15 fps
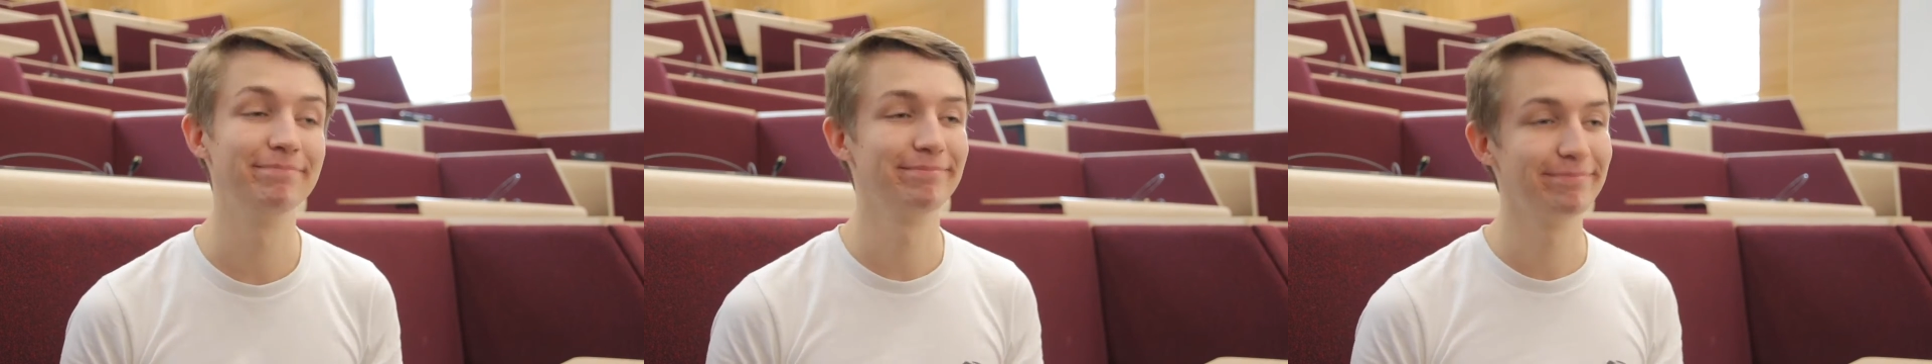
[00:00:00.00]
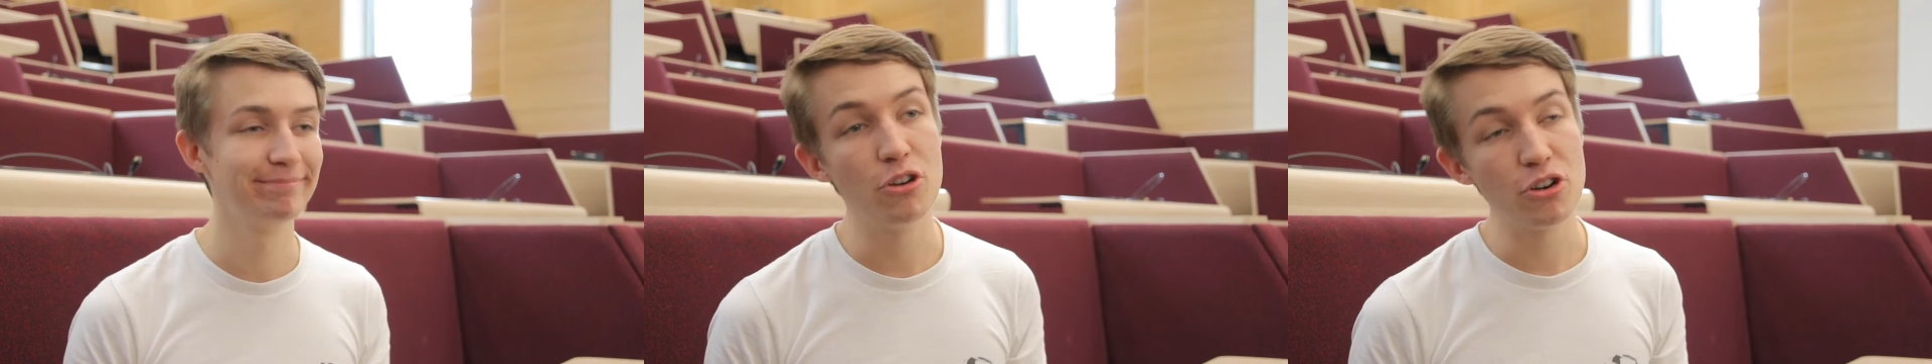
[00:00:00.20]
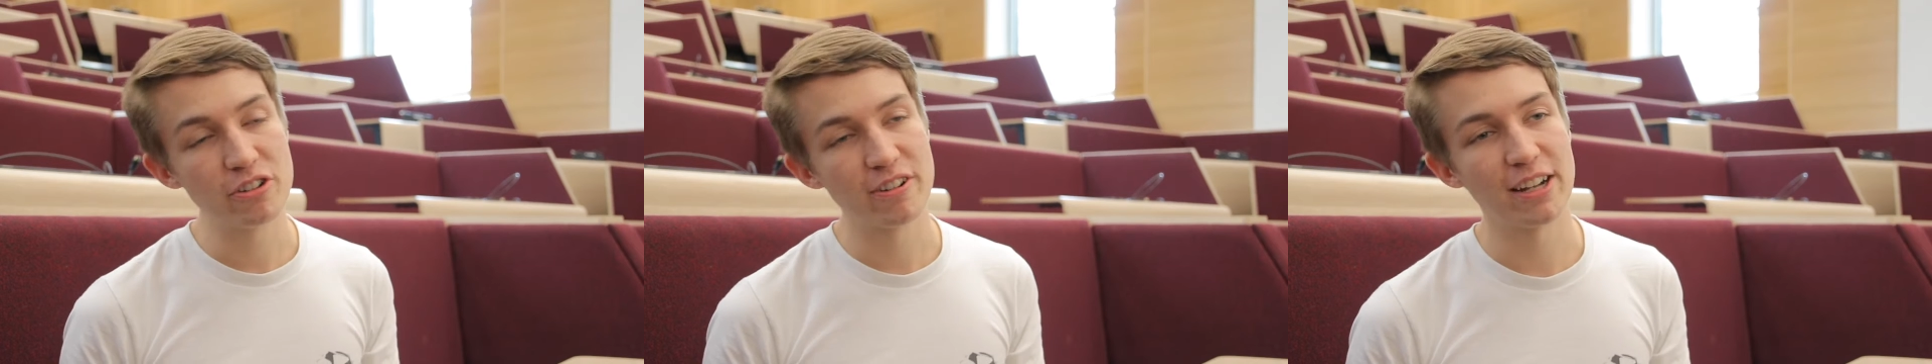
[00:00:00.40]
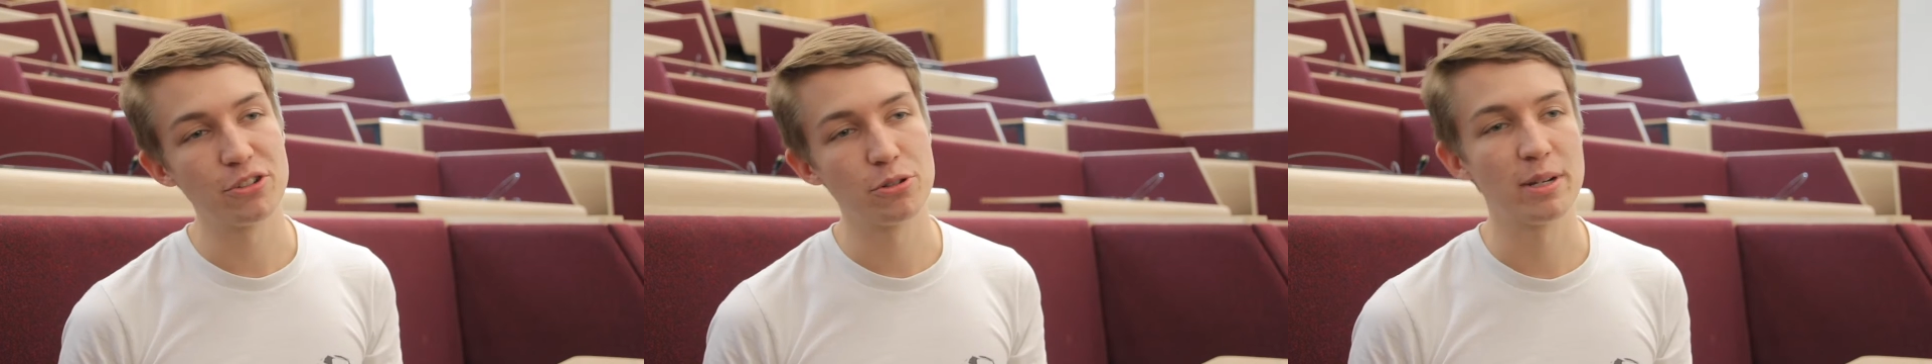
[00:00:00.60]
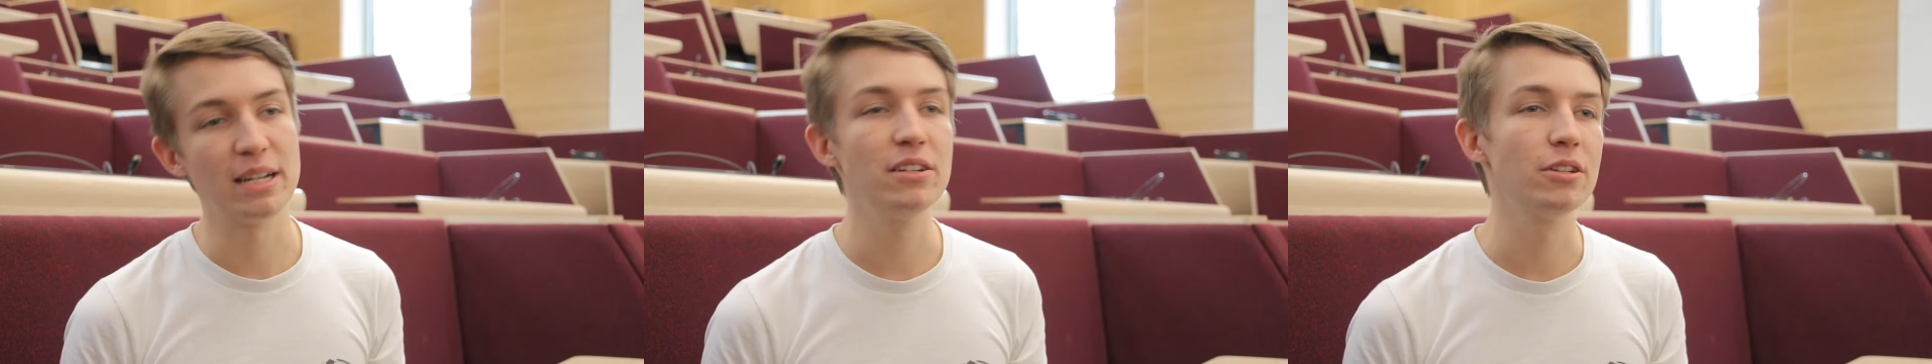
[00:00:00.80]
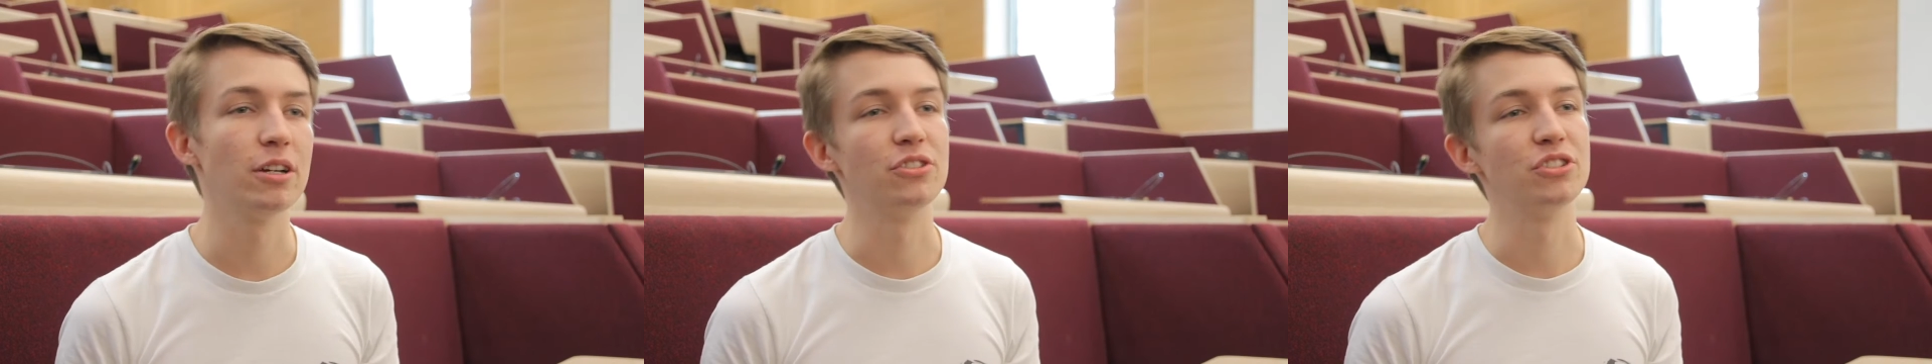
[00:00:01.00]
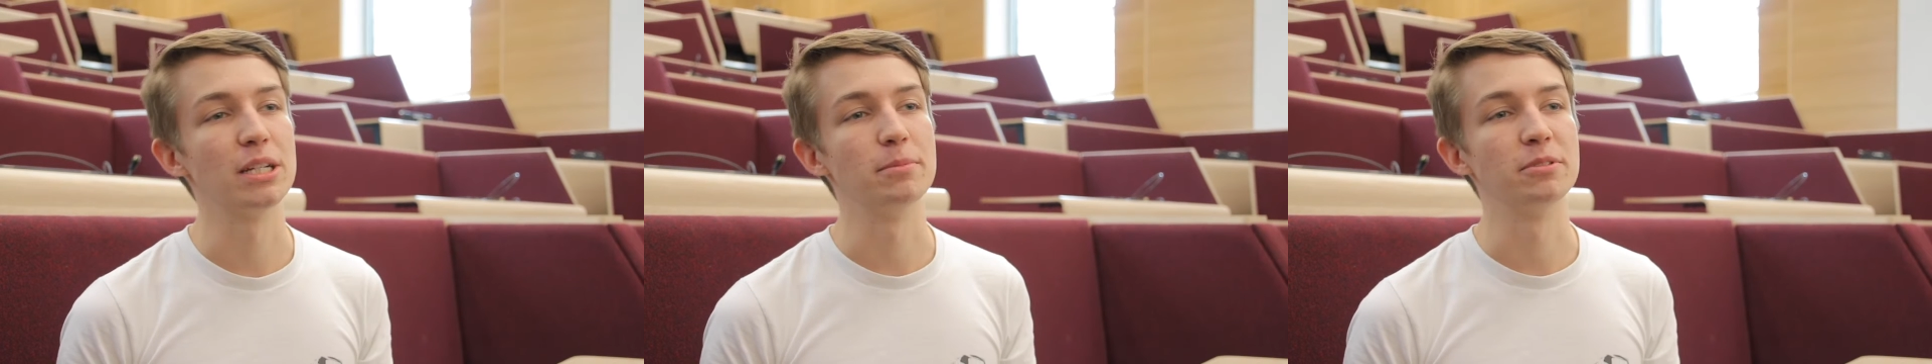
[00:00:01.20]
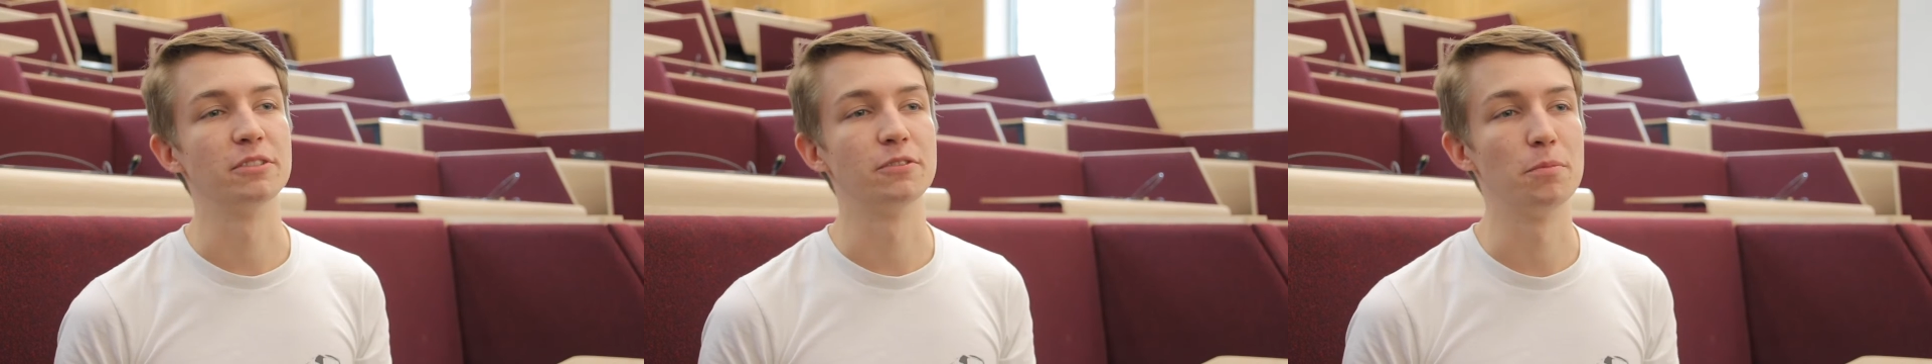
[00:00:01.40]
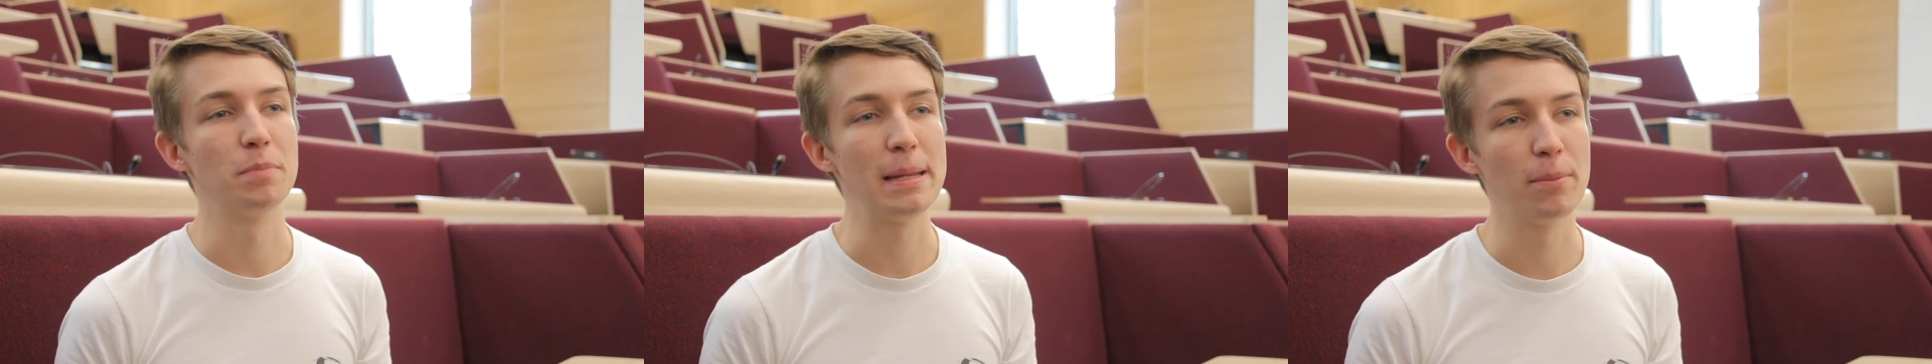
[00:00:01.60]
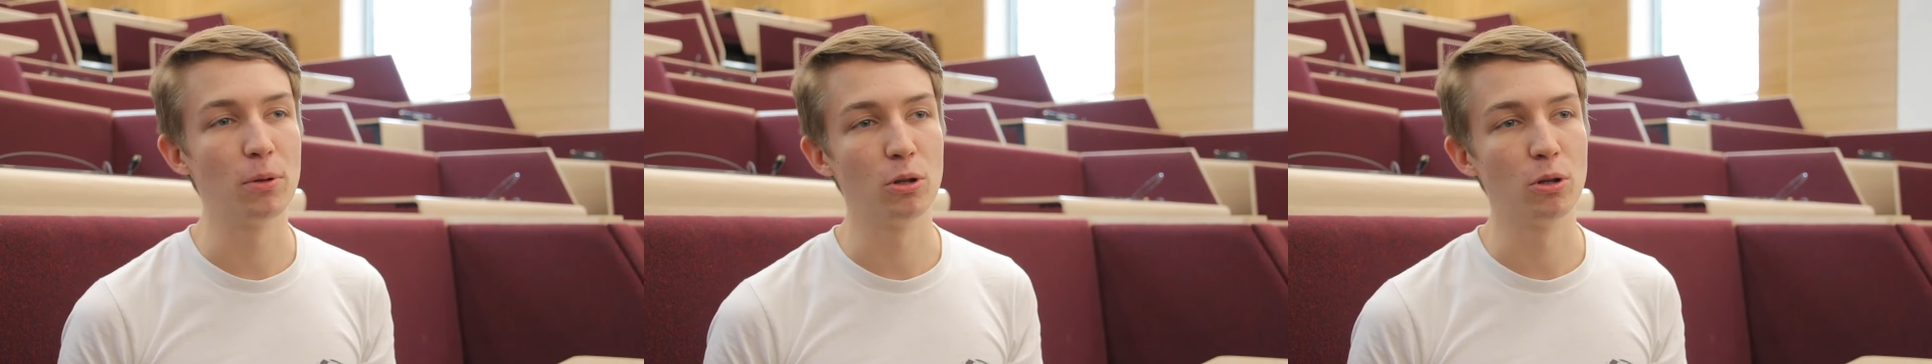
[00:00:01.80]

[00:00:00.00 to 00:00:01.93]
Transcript: Undergraduate internships are for people